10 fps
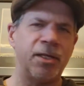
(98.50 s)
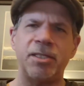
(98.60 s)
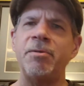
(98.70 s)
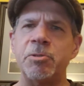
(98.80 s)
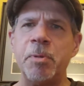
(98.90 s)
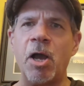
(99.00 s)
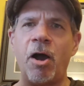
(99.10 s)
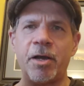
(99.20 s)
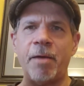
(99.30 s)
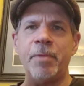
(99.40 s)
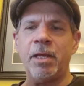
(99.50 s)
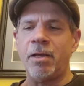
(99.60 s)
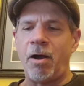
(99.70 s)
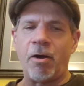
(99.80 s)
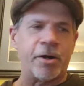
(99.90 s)
Seems to be becoming
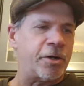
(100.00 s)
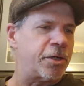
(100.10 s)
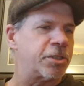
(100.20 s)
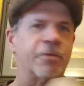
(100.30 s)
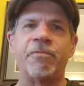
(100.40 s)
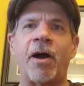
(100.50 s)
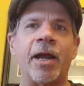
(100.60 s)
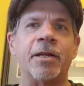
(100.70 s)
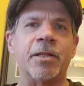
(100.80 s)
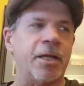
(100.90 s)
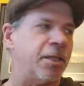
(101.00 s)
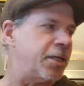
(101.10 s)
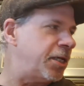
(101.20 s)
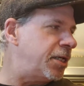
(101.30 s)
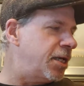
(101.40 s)
harder to find
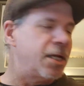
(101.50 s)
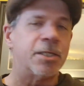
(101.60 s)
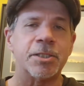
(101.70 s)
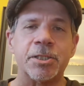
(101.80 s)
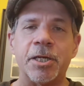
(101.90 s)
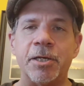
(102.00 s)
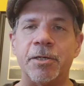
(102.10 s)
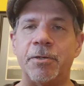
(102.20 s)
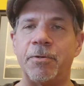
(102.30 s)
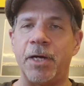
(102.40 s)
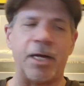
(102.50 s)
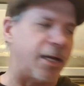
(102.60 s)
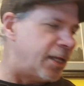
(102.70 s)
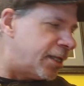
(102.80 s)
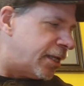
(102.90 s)
lately,
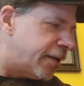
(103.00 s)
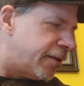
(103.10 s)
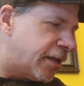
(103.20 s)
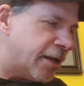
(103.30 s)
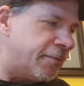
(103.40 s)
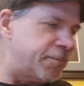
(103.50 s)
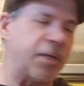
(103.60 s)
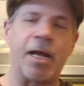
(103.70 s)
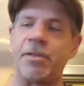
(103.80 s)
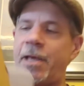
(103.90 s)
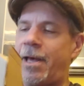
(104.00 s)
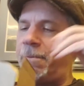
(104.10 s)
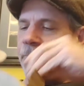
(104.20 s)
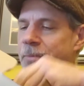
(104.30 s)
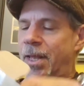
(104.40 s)
so got
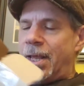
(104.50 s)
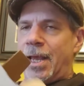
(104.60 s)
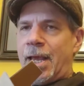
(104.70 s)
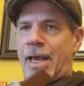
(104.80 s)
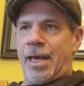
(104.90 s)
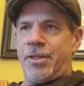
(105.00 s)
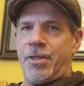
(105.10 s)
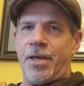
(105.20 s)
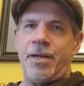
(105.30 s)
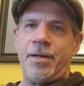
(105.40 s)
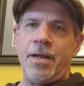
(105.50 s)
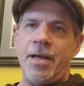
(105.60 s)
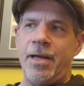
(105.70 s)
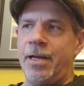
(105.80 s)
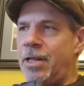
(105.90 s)
that. And
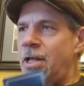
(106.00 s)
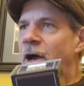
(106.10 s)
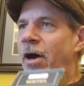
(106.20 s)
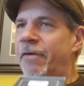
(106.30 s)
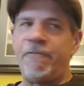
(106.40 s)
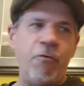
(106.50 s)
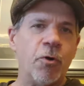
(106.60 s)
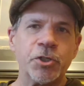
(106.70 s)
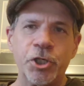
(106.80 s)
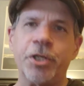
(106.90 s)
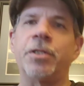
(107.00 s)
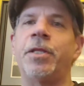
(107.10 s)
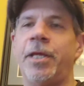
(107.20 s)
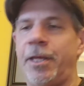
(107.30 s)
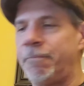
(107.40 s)
then,
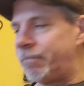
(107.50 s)
unfortunately,